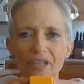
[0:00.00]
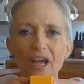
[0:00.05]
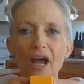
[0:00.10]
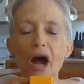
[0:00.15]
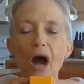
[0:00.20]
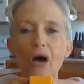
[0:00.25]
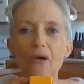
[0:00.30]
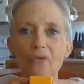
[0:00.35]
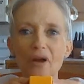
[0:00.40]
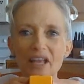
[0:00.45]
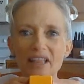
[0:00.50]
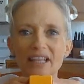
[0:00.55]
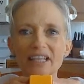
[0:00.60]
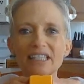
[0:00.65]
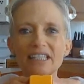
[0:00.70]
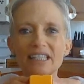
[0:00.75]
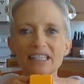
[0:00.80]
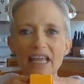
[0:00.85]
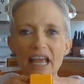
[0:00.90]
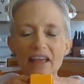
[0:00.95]
All right,
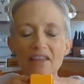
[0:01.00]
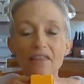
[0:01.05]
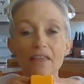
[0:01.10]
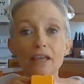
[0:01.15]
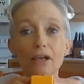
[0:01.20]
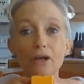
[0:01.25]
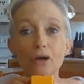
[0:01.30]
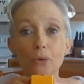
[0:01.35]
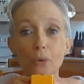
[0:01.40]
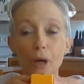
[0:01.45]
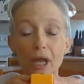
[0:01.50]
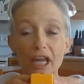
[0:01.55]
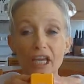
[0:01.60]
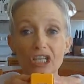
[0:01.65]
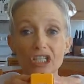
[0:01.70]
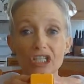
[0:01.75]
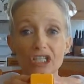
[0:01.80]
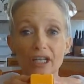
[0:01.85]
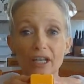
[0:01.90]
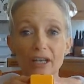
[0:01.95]
let's say the
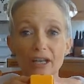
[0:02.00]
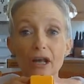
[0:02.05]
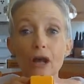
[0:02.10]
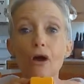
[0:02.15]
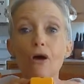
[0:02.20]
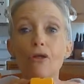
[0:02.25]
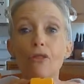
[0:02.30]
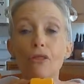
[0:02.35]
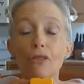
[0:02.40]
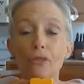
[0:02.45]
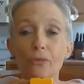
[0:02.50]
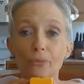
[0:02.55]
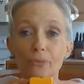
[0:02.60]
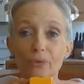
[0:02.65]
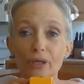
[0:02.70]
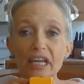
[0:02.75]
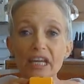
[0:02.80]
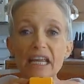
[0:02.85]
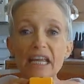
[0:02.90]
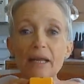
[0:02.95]
equation.
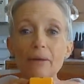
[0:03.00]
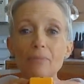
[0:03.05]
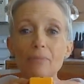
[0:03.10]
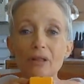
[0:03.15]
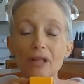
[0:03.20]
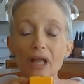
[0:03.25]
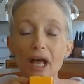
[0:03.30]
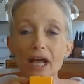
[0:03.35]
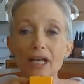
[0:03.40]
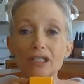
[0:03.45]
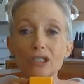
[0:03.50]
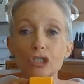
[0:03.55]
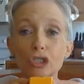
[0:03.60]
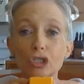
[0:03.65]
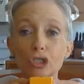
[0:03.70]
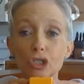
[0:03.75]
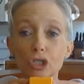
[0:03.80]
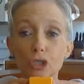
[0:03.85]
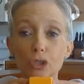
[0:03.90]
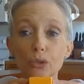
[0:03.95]
3 plus
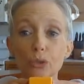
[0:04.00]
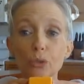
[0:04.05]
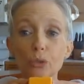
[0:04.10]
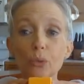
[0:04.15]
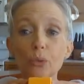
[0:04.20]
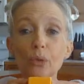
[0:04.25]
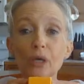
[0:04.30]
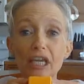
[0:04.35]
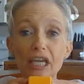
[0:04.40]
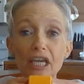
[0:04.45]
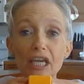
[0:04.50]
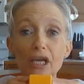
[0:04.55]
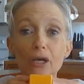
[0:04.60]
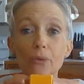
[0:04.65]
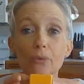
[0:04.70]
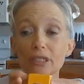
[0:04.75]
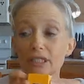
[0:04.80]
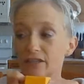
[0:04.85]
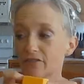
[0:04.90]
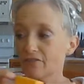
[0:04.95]
2
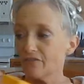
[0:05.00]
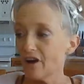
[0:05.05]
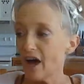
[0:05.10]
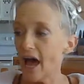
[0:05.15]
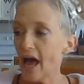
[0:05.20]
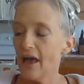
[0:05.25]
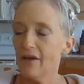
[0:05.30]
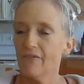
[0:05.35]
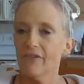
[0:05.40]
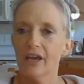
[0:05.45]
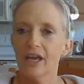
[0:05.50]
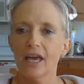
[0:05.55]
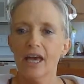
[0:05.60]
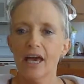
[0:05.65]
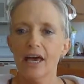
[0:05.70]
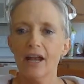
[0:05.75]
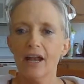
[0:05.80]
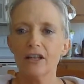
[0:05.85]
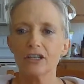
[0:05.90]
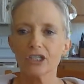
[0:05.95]
equals 5.
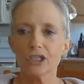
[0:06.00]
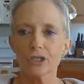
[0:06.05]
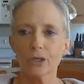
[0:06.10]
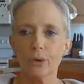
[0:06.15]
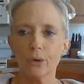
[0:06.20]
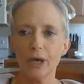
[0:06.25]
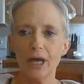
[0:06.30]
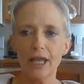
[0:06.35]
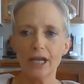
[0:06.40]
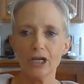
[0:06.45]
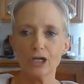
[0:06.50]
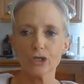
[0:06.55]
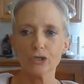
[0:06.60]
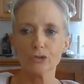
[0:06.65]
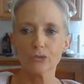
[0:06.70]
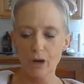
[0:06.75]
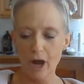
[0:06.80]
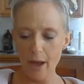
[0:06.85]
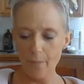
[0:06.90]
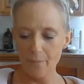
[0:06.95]
And I'll just go ahead and
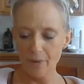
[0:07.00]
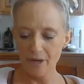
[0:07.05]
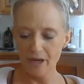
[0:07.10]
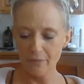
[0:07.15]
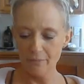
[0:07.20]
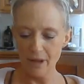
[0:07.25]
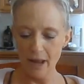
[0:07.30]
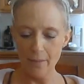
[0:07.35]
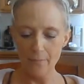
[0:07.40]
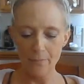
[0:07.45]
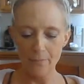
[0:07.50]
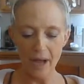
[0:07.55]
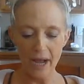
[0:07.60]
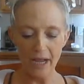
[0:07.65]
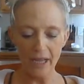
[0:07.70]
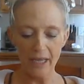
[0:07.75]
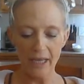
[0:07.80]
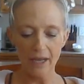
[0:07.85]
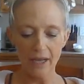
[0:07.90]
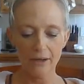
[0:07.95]
drop it in my
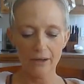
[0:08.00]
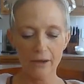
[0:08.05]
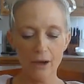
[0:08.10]
bucket.